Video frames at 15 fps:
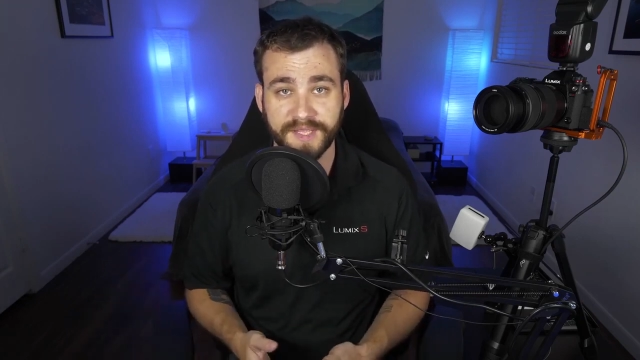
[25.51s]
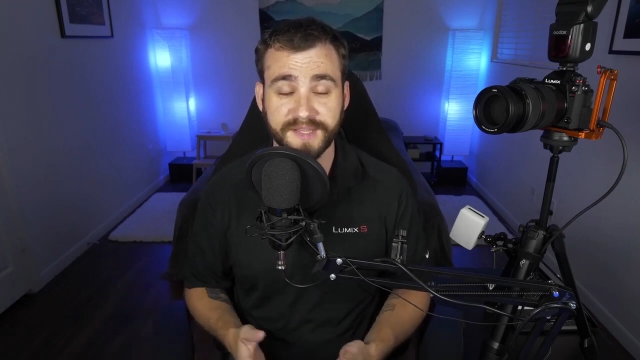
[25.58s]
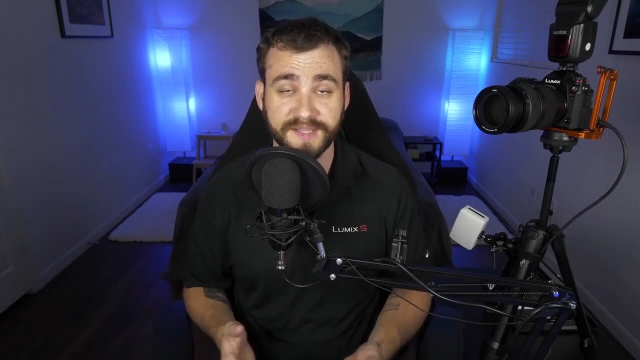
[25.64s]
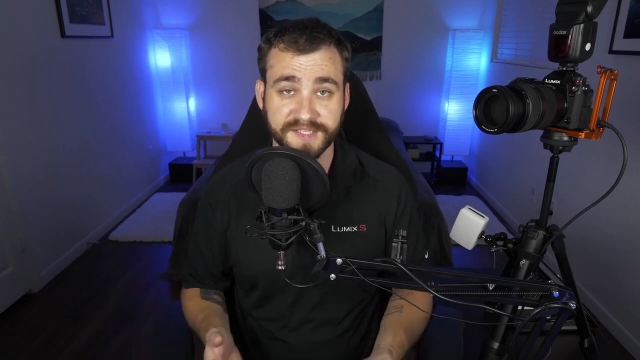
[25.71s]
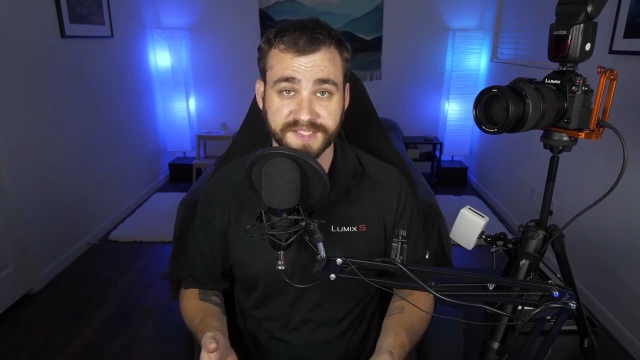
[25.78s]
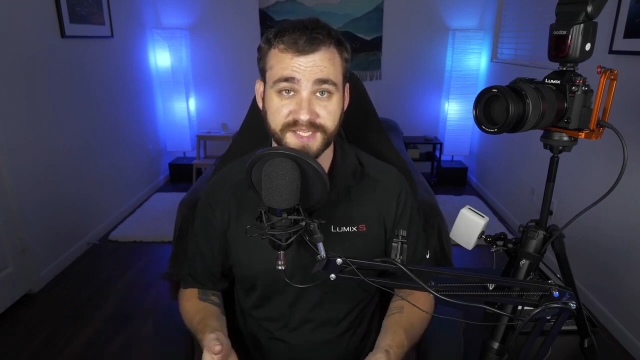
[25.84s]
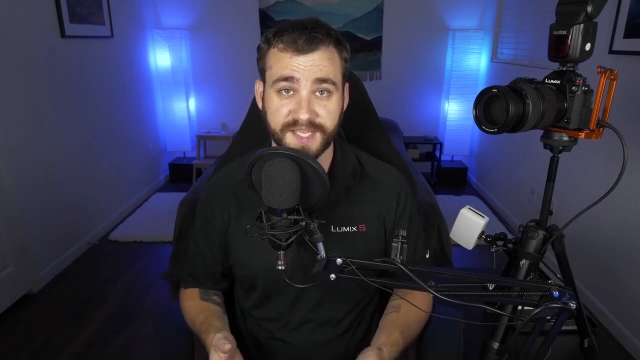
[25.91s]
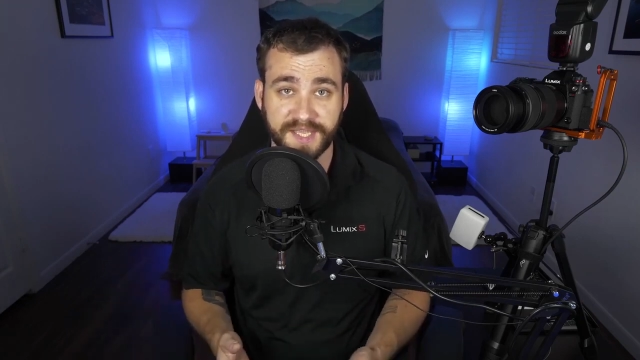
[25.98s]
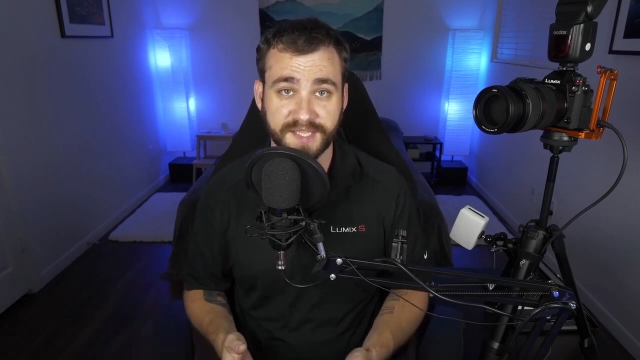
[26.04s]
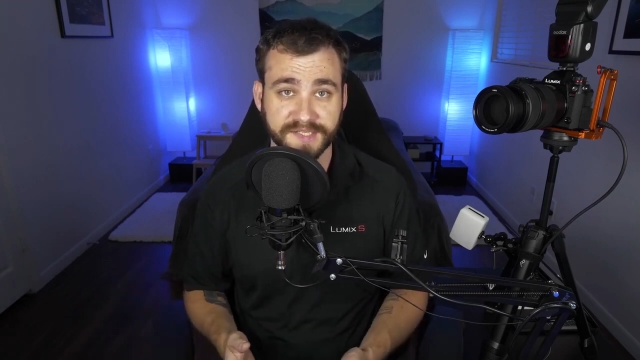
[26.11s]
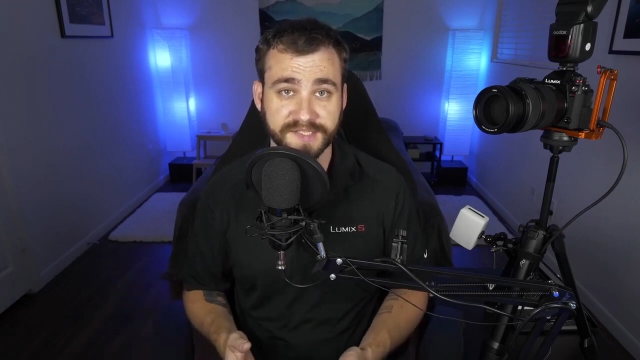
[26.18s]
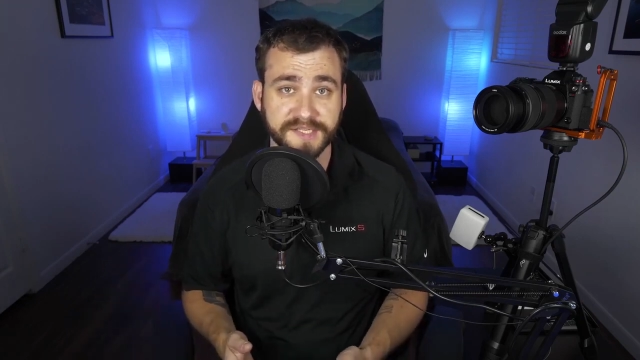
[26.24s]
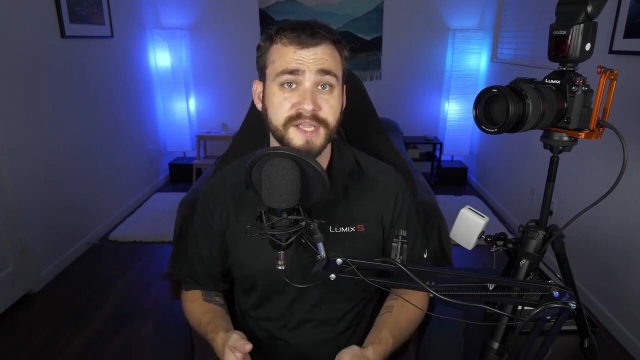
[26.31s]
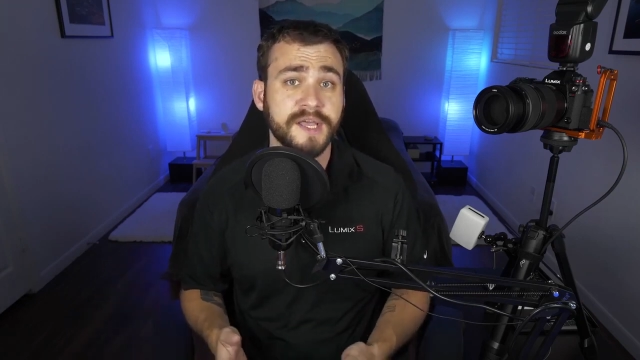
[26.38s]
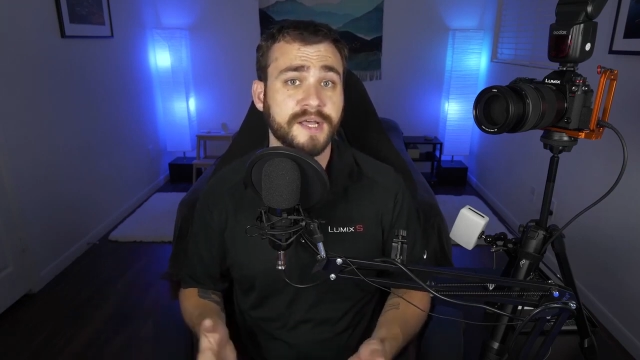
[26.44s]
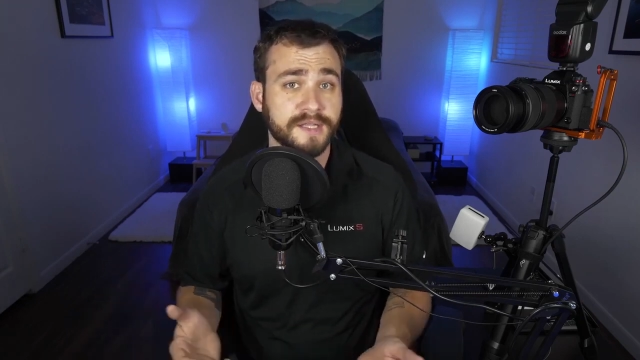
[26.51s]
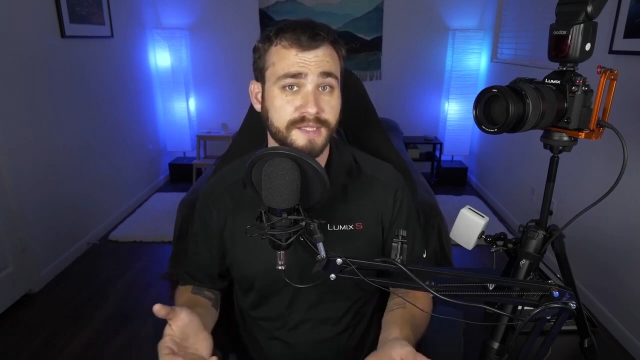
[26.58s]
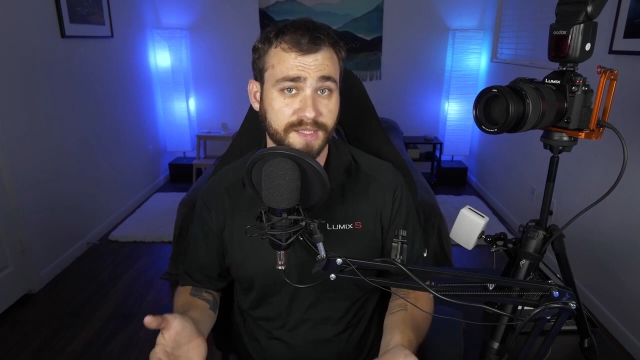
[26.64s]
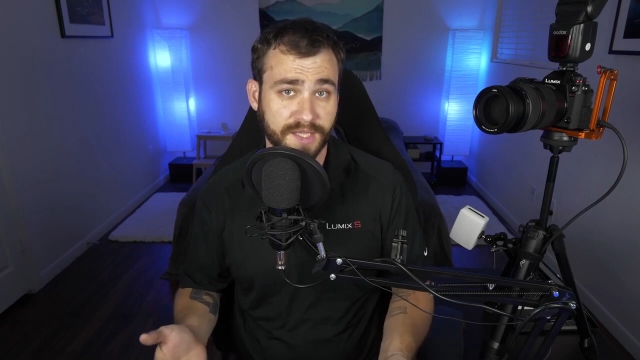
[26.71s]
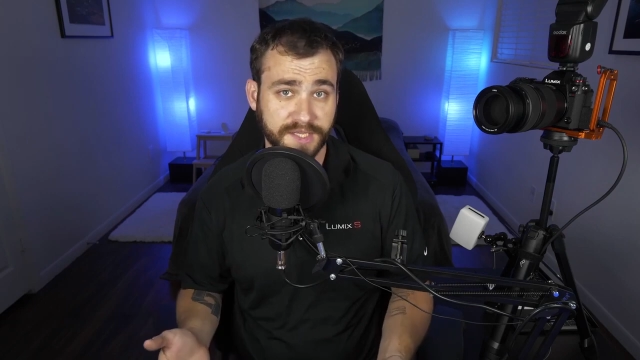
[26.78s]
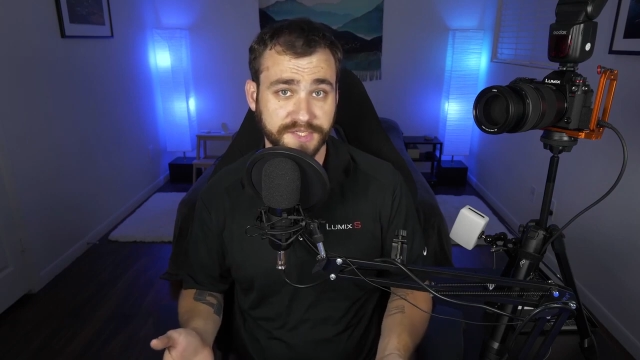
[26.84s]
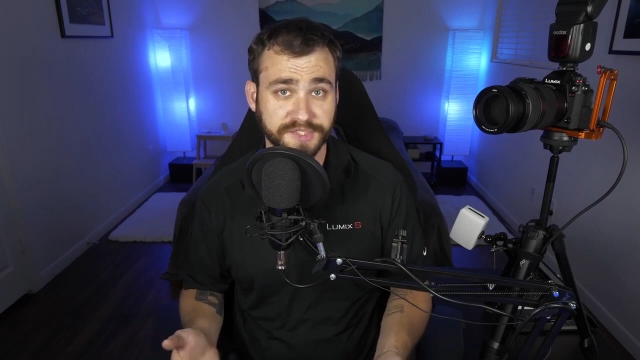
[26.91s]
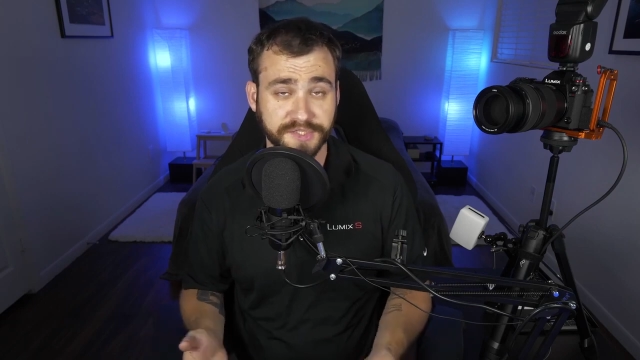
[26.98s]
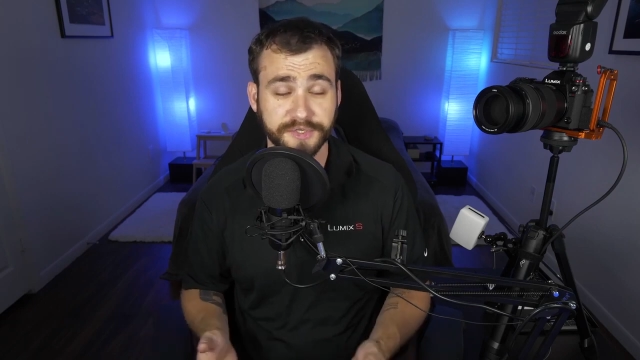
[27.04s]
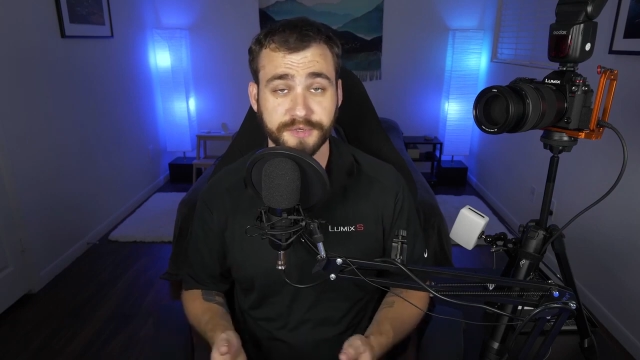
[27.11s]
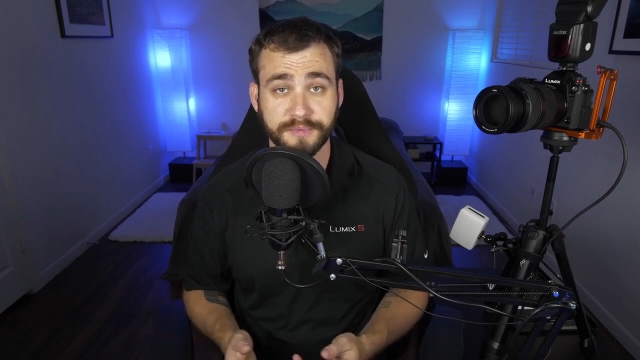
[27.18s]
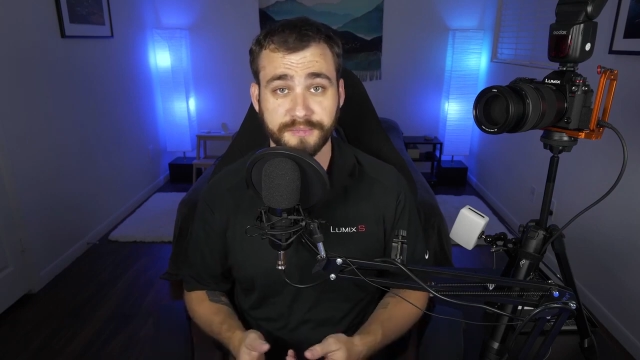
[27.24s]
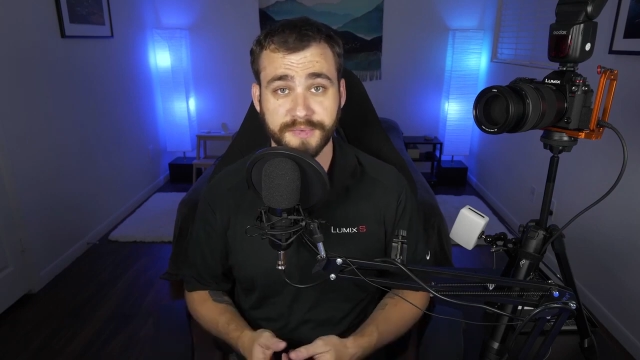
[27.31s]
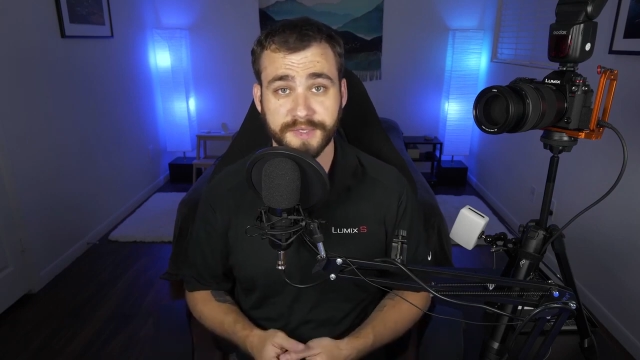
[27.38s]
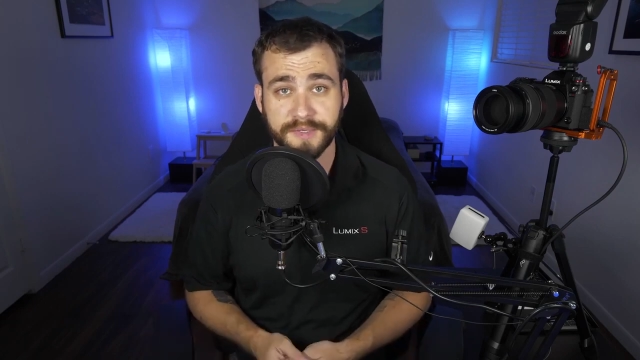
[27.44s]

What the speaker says: in this case, like Zoom.